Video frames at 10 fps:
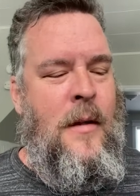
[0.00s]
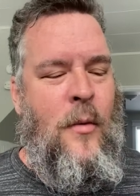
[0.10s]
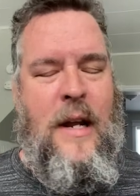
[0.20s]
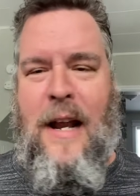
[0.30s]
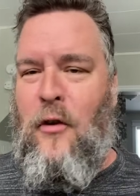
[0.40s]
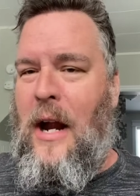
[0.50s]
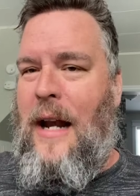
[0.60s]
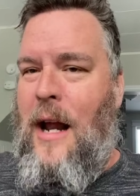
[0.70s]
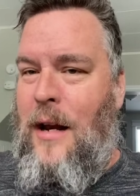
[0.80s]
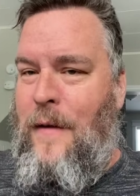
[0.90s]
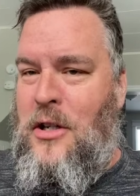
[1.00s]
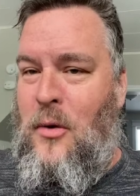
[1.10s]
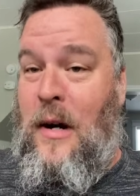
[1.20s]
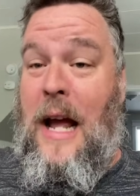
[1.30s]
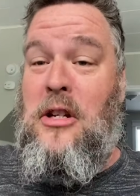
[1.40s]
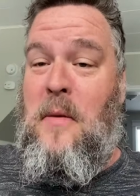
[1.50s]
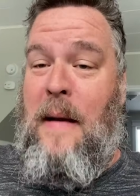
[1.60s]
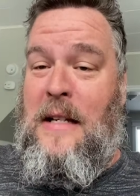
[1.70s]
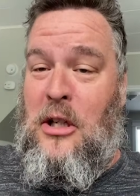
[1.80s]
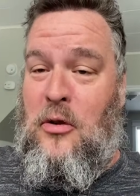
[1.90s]
We never had night vision when I was in
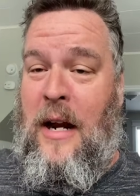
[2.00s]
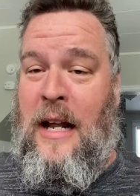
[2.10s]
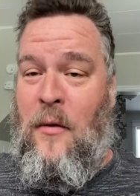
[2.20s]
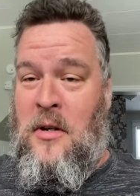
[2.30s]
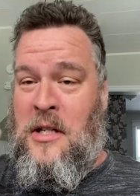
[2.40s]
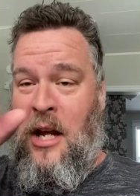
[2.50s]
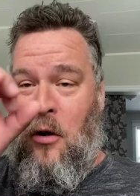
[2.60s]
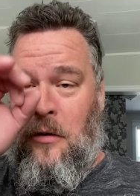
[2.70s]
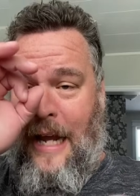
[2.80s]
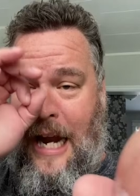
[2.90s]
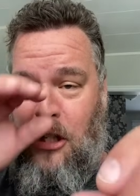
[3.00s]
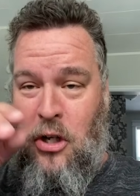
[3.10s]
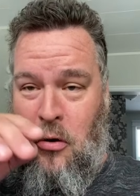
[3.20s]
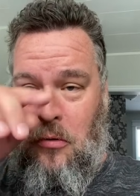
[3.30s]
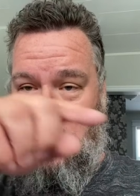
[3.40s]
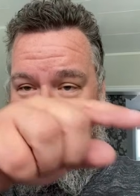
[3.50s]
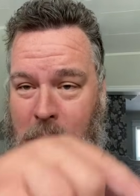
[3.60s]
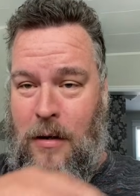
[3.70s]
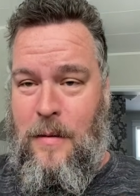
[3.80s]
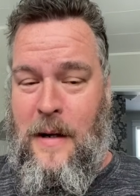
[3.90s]
basic training. It was the old A2. You
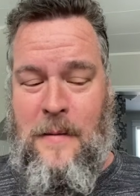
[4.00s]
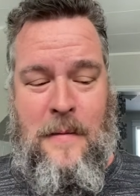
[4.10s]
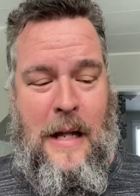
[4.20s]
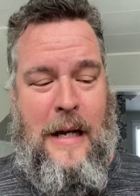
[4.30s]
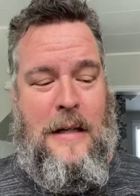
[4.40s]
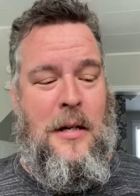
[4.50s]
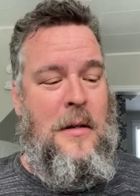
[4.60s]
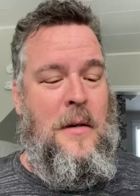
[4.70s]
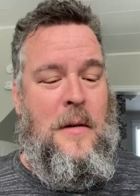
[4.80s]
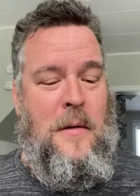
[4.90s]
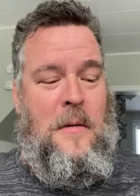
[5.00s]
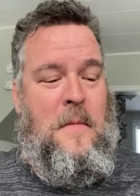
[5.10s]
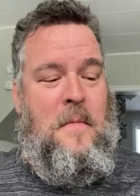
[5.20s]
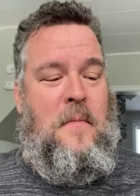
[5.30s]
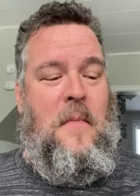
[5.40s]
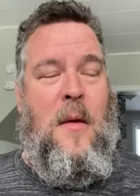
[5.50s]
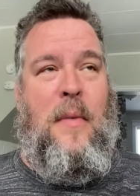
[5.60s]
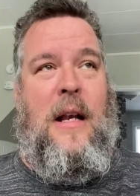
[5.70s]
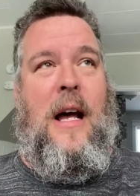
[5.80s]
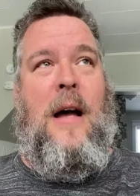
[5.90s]
know what I mean? Like,
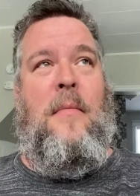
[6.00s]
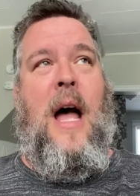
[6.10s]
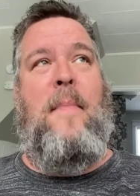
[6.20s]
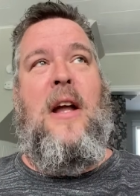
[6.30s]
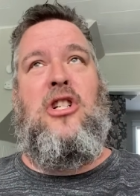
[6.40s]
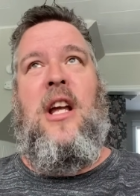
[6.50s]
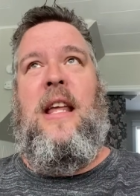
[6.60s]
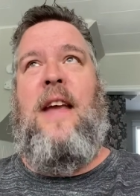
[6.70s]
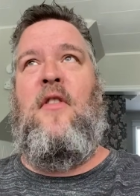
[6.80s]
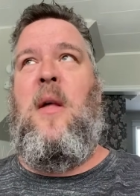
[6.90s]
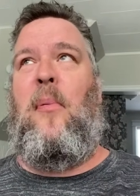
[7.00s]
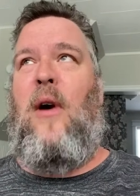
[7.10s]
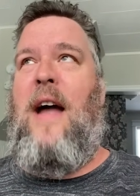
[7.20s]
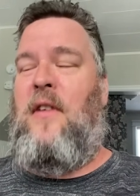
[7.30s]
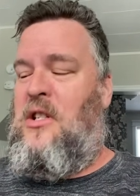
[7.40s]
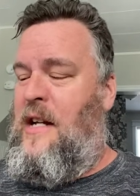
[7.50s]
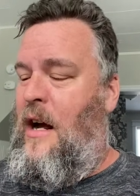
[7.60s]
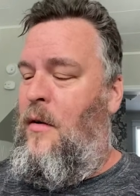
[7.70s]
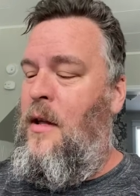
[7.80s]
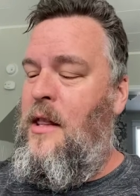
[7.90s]
but um, I bet you even the privates
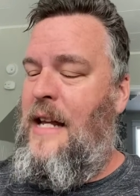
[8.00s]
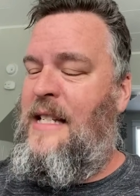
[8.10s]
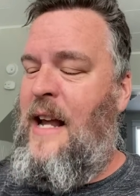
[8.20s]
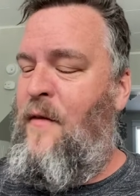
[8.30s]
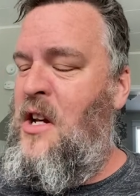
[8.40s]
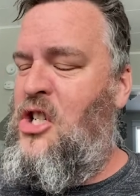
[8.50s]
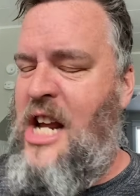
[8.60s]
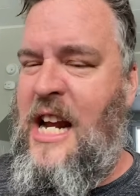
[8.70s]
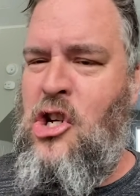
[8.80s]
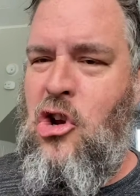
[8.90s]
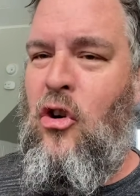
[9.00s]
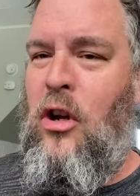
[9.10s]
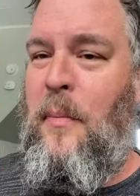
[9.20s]
now, the 17-year-old